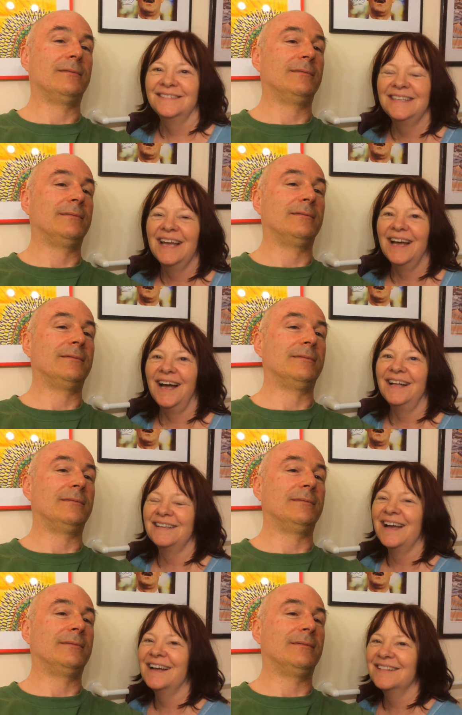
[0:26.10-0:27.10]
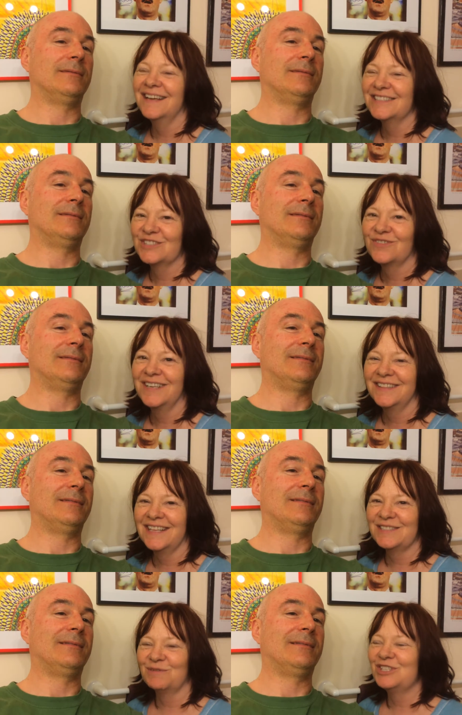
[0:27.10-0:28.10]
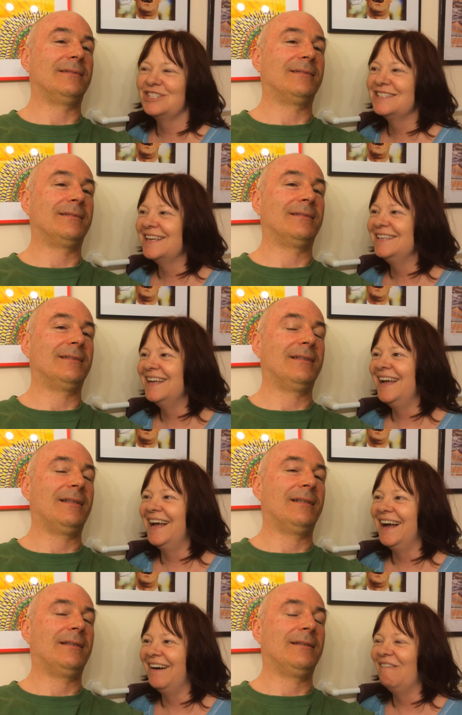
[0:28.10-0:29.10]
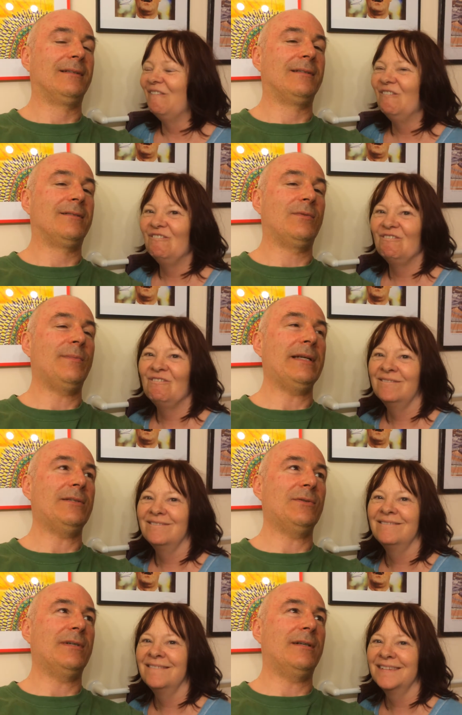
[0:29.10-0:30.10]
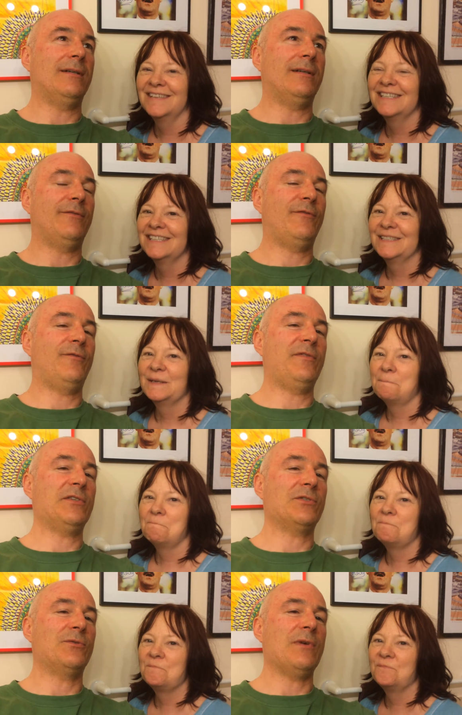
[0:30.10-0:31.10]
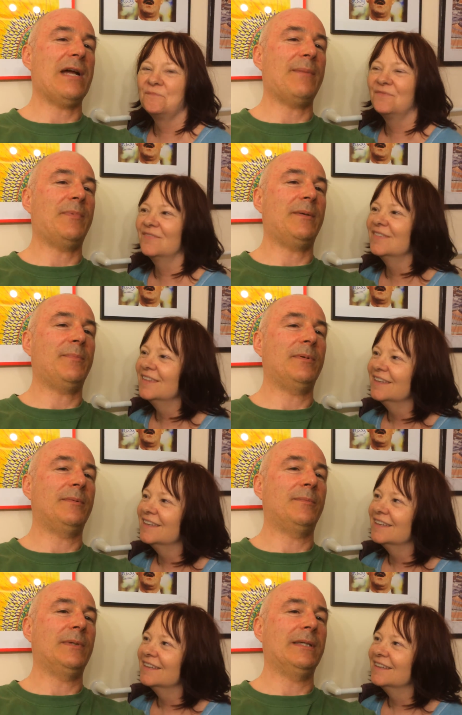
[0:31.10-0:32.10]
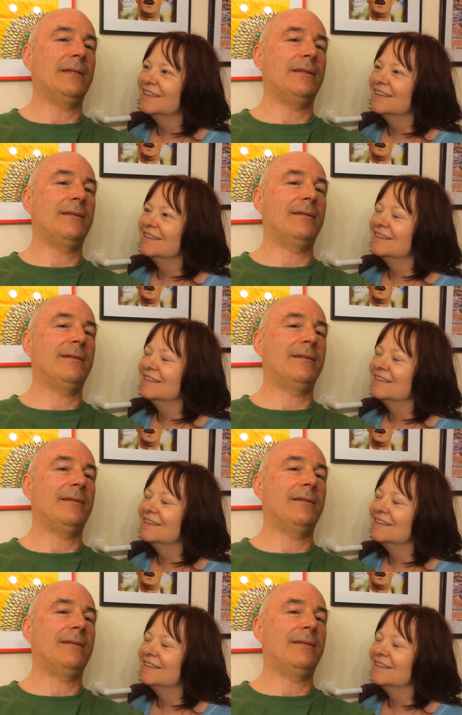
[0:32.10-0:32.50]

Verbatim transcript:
Speaker 1: Yeah, yeah, that's right. That's what you say now.
Speaker 2: We might do a official wrap up, but